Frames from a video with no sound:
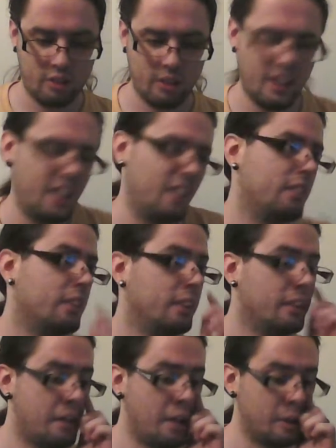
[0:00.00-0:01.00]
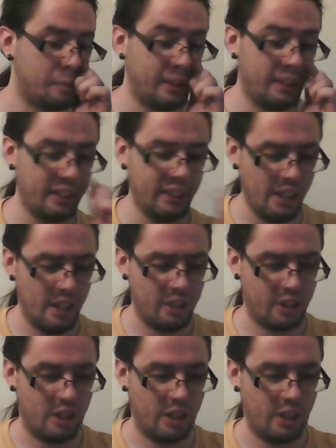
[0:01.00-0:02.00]
I was playing League
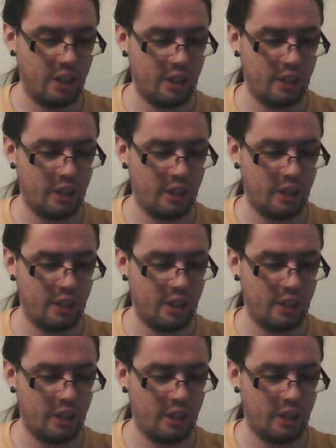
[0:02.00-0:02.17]
yesterday.